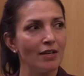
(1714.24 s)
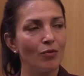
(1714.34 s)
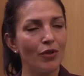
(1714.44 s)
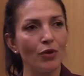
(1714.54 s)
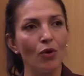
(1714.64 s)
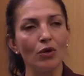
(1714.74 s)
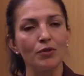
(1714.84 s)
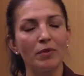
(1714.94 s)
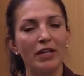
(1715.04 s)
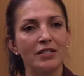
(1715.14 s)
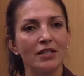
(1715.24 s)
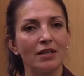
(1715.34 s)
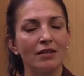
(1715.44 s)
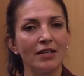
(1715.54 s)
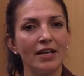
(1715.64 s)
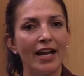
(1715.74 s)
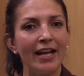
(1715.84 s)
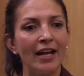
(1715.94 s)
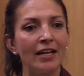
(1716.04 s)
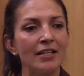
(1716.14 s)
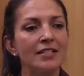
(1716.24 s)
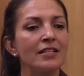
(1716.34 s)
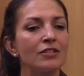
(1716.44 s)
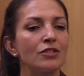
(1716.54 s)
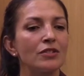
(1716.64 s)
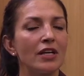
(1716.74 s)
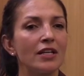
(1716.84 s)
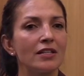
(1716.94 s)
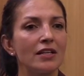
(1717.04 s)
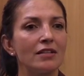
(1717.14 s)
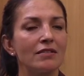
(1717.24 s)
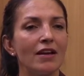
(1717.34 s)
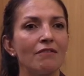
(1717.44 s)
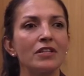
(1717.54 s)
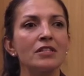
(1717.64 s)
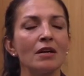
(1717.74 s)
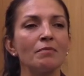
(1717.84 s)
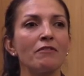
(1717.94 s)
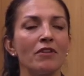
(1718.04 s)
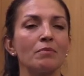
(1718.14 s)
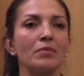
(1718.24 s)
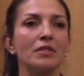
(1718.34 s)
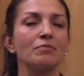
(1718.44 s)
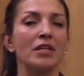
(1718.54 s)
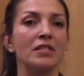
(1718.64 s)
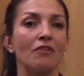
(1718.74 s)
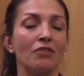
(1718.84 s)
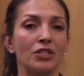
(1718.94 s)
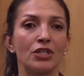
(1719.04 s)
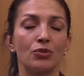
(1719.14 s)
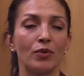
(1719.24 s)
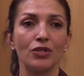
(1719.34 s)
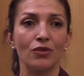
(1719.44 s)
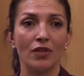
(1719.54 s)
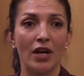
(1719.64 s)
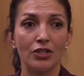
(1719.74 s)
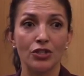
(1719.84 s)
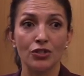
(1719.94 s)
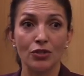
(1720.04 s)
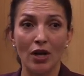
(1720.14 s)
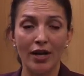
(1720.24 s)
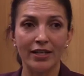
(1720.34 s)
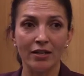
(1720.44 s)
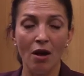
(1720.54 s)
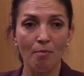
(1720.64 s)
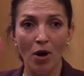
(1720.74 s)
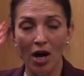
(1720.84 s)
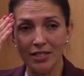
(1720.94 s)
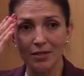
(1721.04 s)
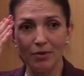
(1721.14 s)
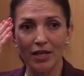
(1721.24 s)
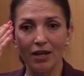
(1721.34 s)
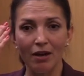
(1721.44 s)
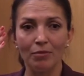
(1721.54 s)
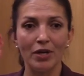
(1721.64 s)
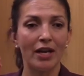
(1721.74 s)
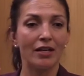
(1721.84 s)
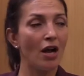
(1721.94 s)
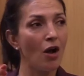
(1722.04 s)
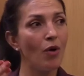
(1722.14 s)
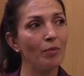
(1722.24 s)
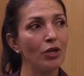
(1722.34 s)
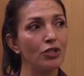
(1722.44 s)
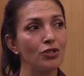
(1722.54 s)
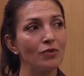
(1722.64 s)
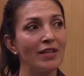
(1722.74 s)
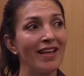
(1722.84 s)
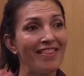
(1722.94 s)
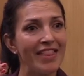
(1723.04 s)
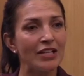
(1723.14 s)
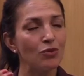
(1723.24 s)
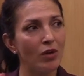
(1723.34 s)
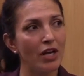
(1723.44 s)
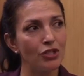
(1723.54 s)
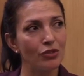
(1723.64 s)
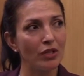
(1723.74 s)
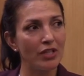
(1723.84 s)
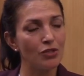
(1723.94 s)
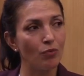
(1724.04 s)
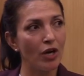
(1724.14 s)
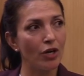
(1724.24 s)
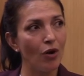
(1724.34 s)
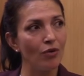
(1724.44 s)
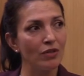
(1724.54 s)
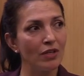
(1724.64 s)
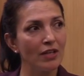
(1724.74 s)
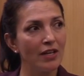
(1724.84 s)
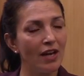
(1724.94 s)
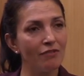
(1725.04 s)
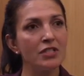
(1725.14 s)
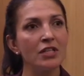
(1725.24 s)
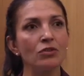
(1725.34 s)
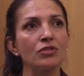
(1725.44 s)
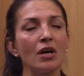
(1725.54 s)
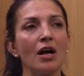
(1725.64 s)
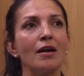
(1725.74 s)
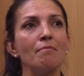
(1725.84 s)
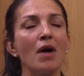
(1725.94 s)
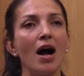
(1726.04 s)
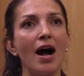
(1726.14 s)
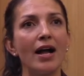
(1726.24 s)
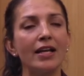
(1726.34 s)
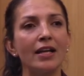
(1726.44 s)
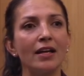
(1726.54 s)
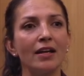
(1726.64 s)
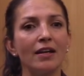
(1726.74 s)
with the goals, but and I listened, and every time I find myself in a situation that I cannot possibly comprehend how I'm gonna do it, that's what I do, that's where I go. Every single time I